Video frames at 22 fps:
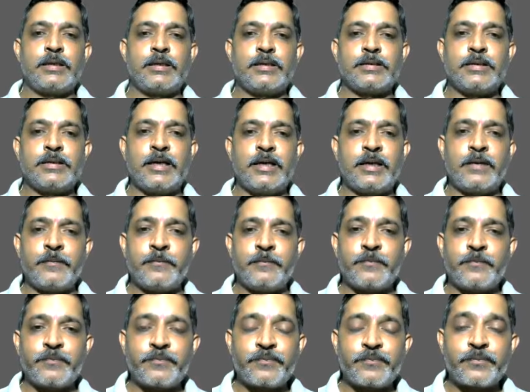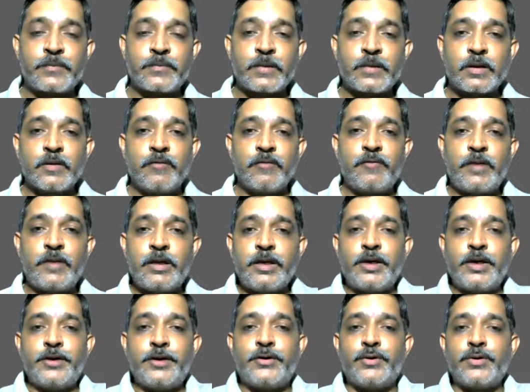Then we
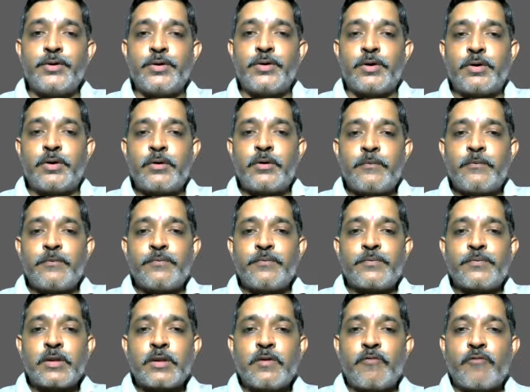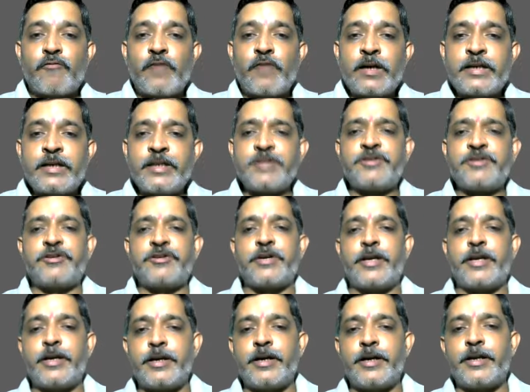need to know what is
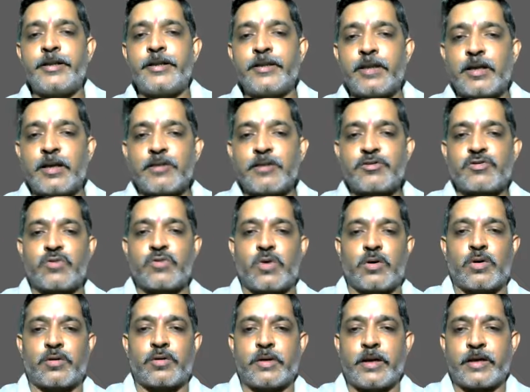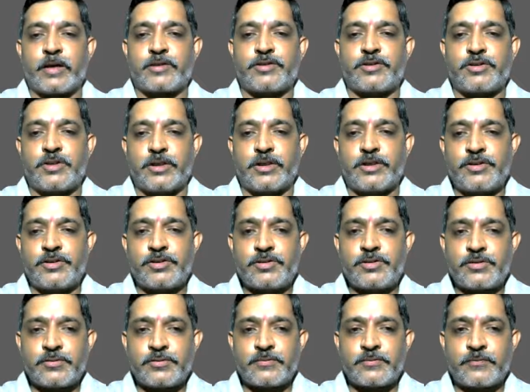traded in the stock
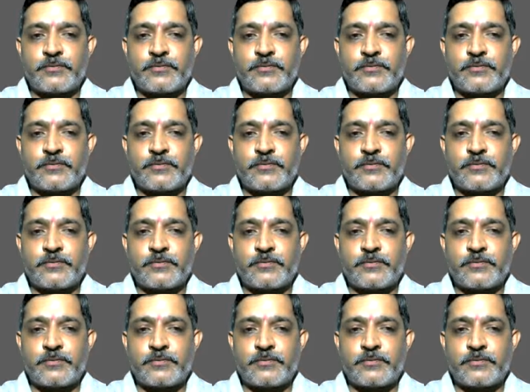exchange.